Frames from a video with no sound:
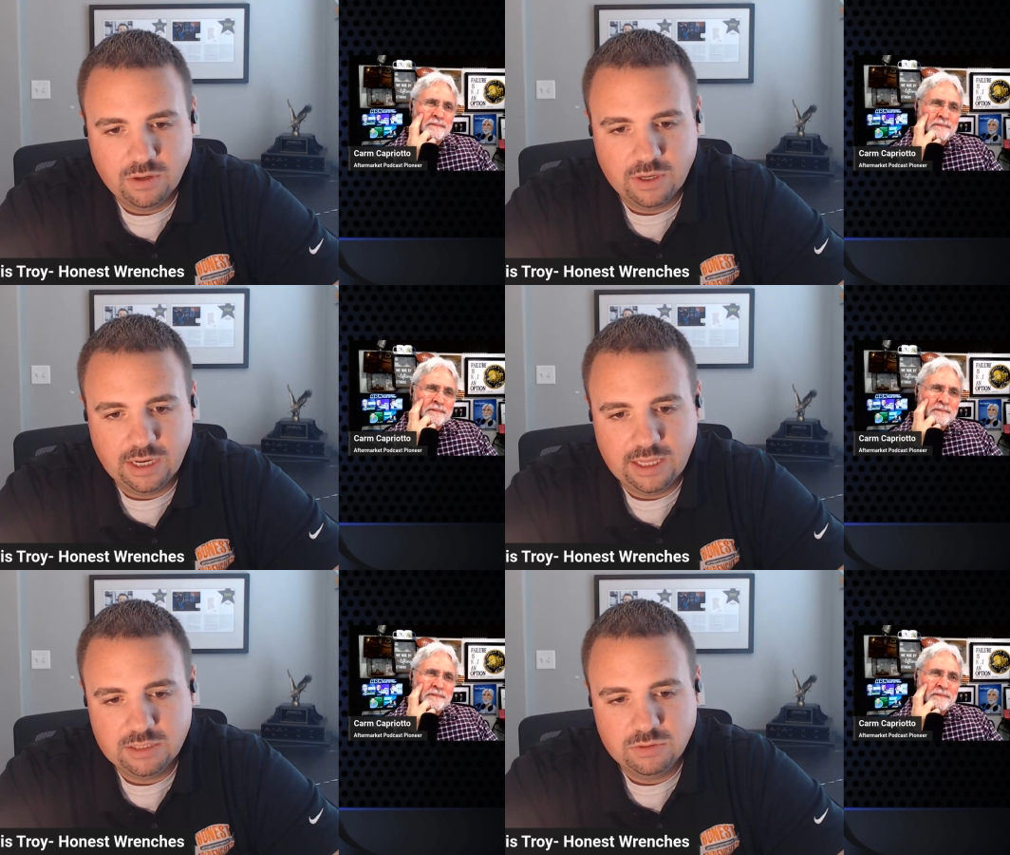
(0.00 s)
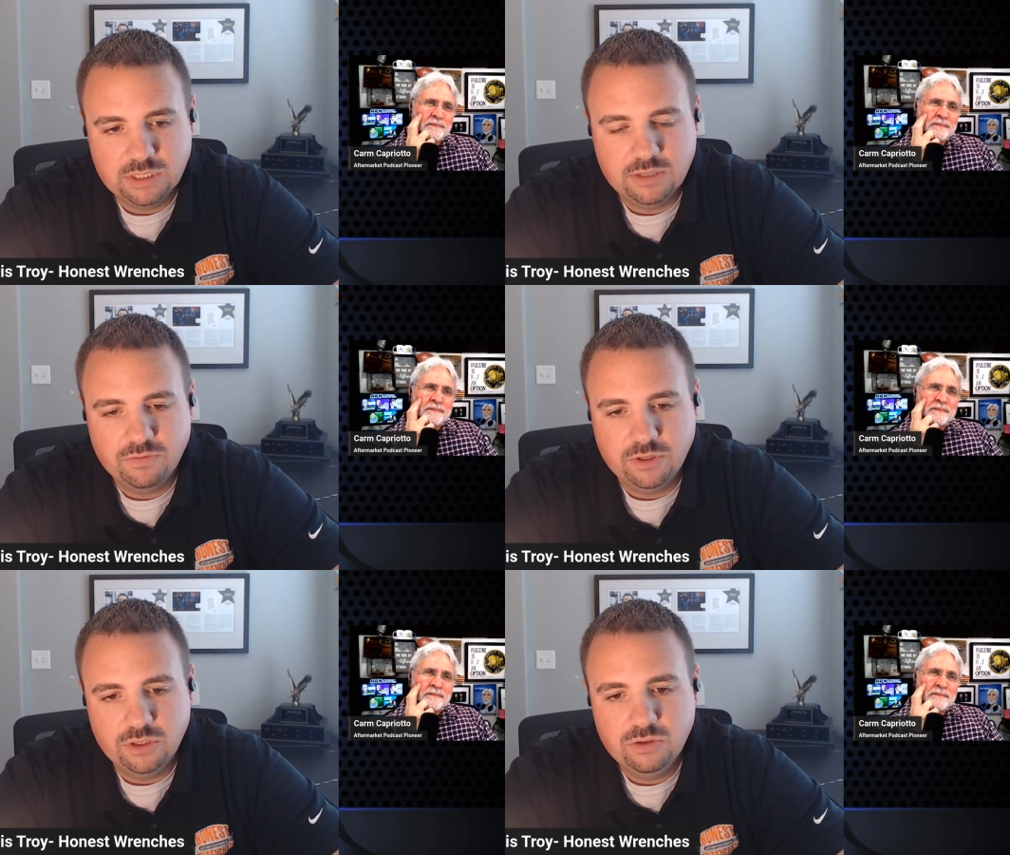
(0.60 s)
Speaker 1: Okay, that's what's in
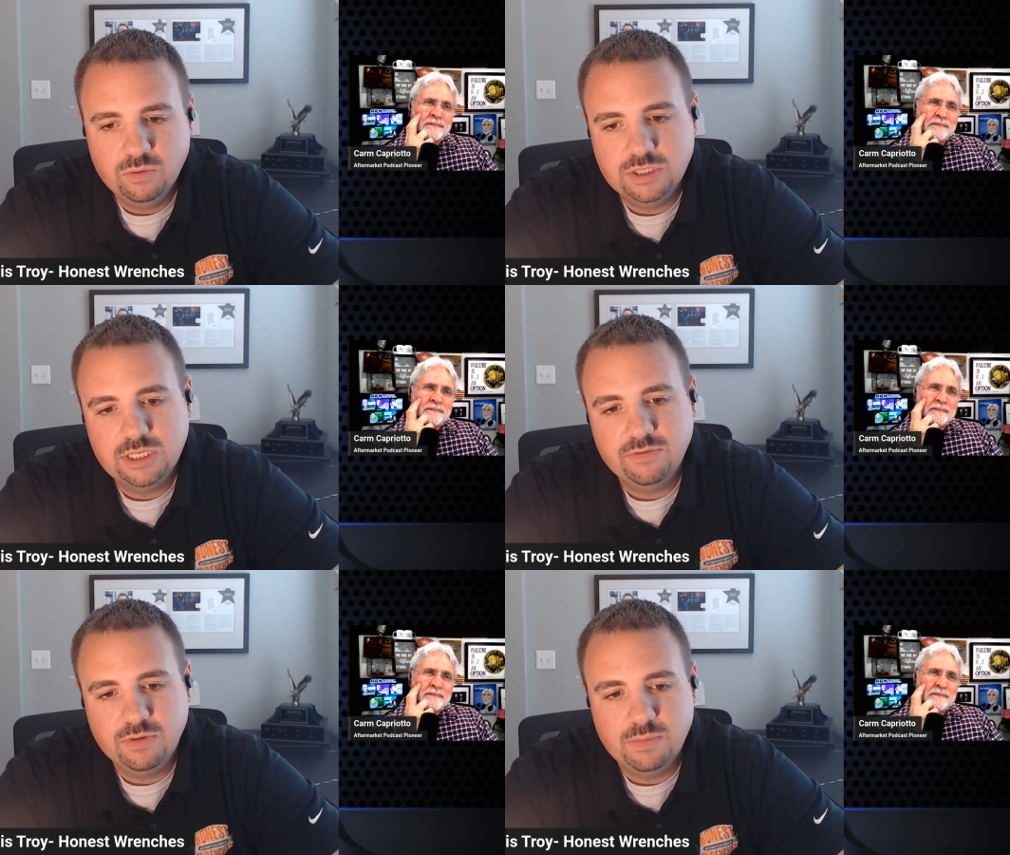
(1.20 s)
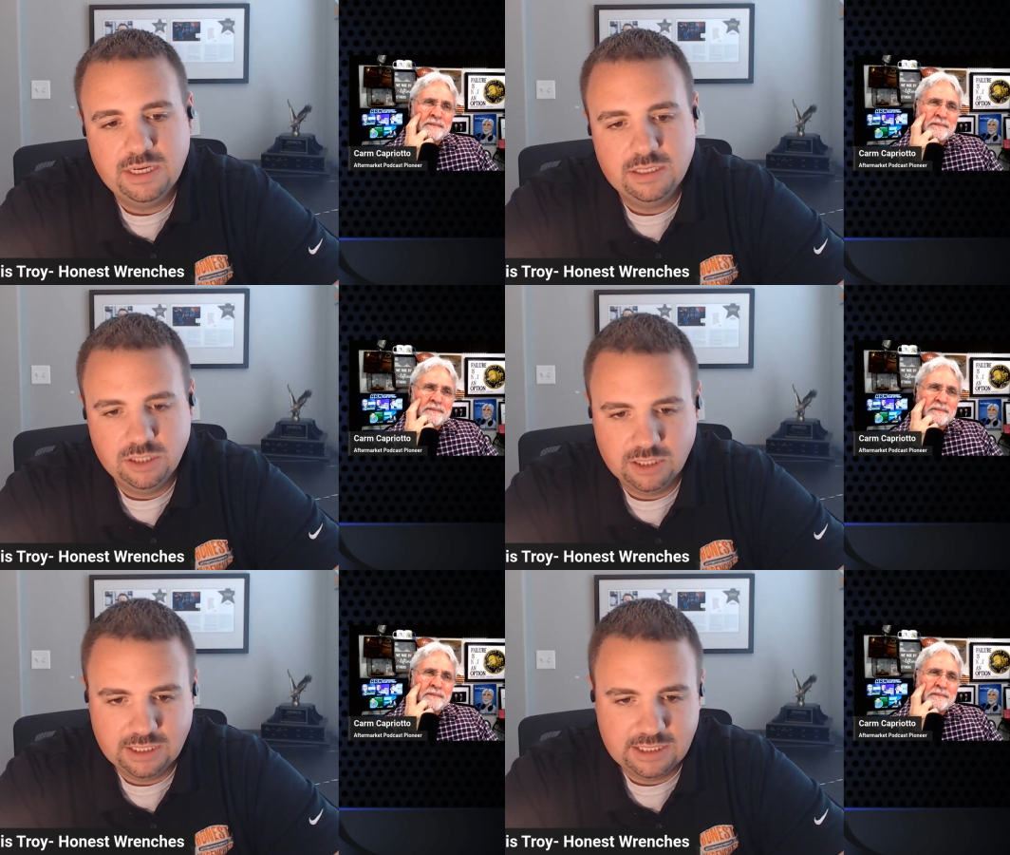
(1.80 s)
it for you. What's in it for me
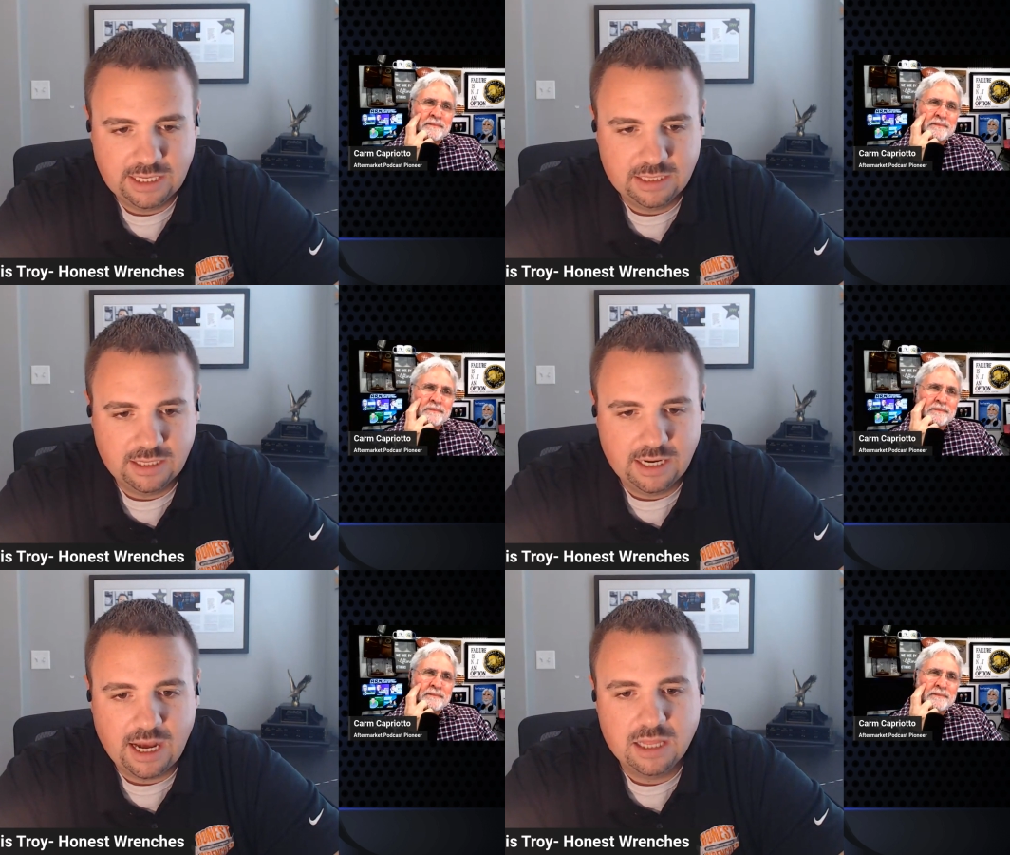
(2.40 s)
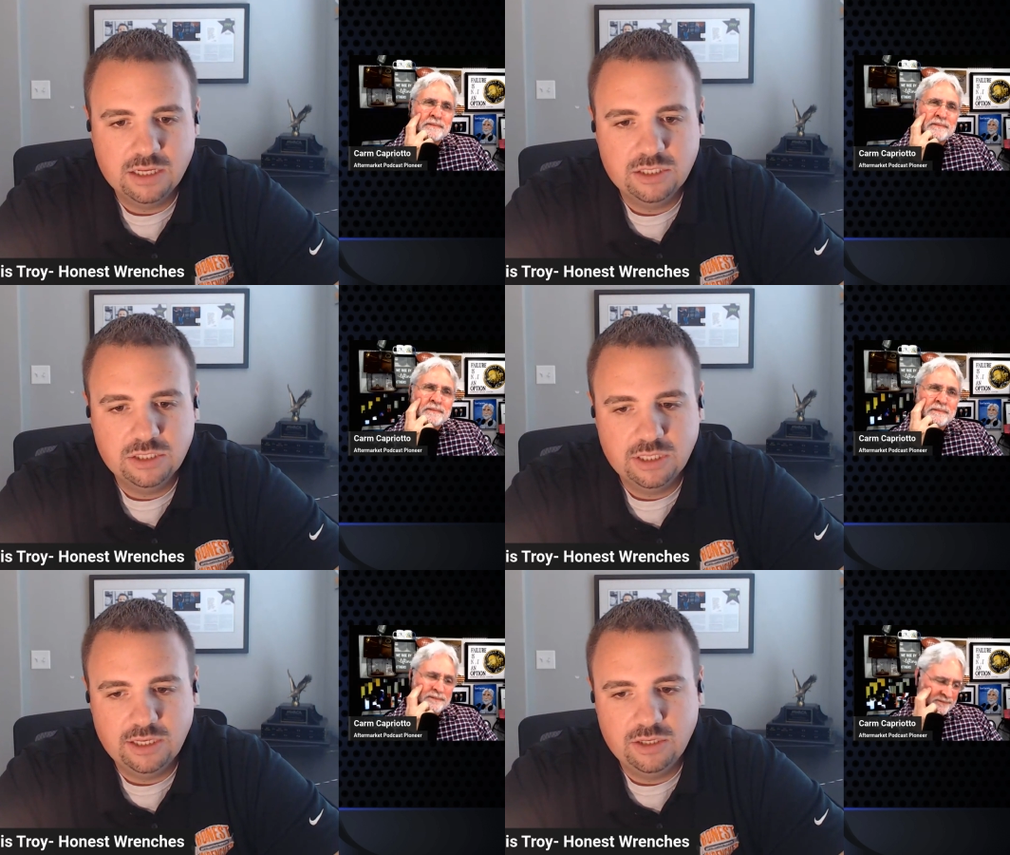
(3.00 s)
is you're going to take the
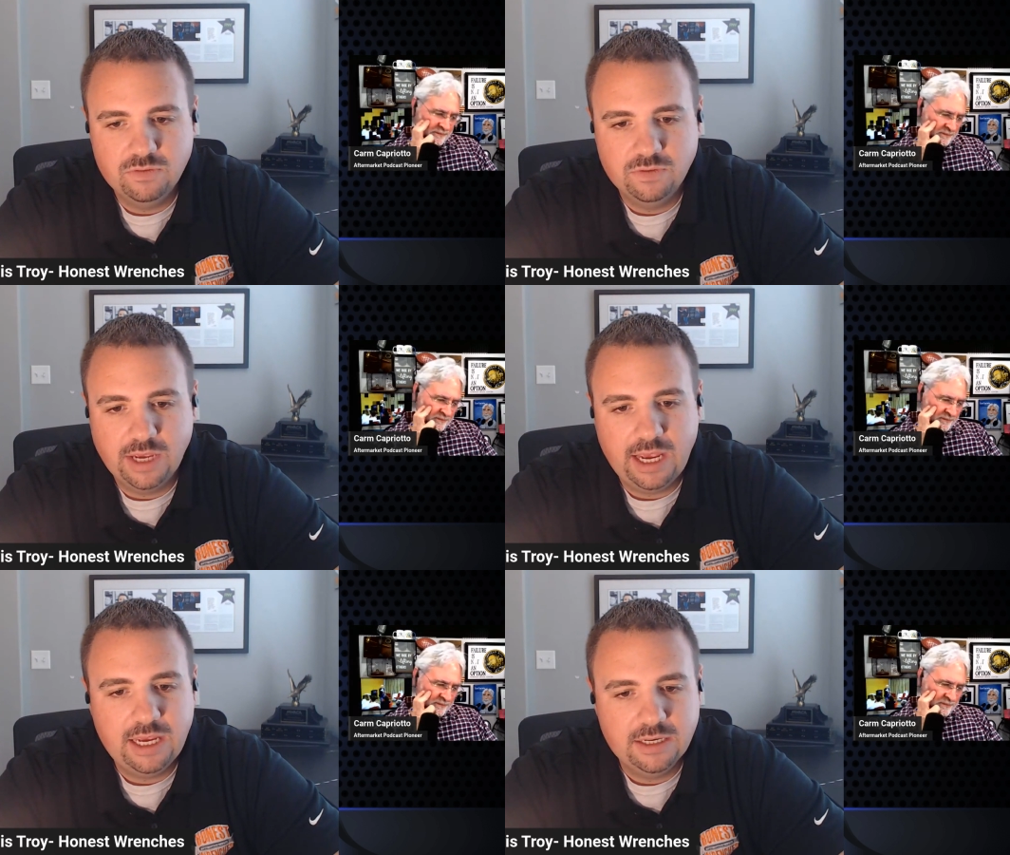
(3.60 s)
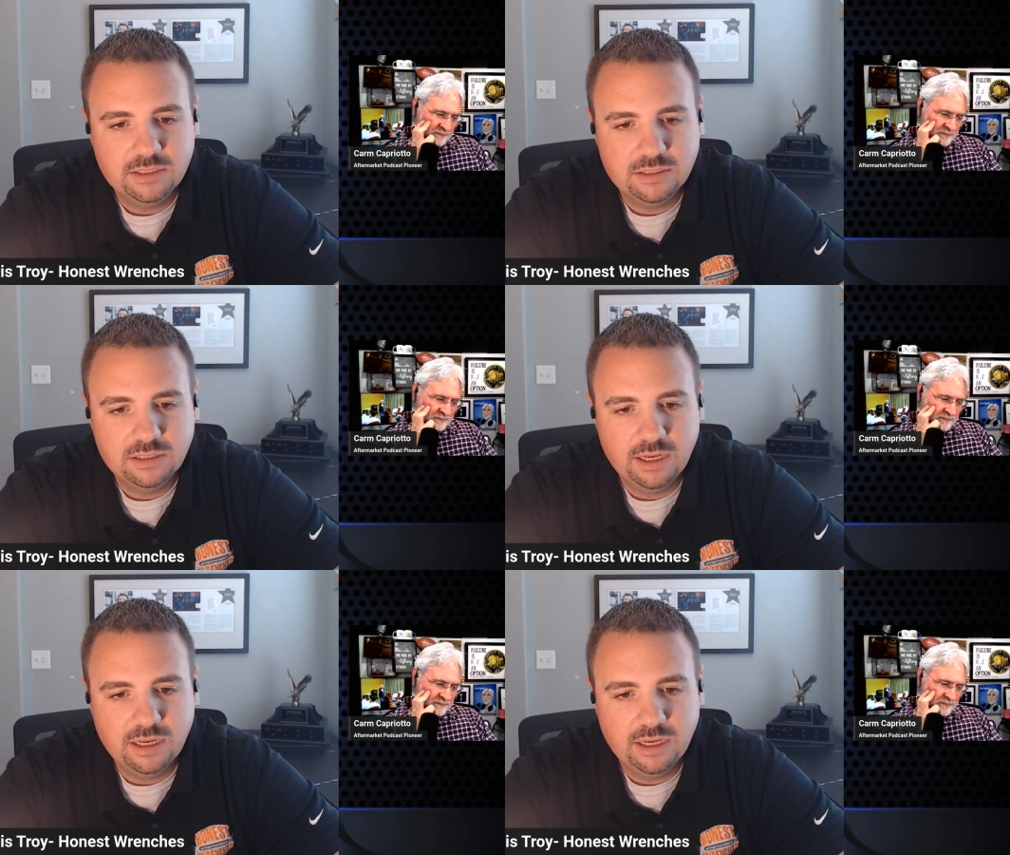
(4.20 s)
knowledge that you've gained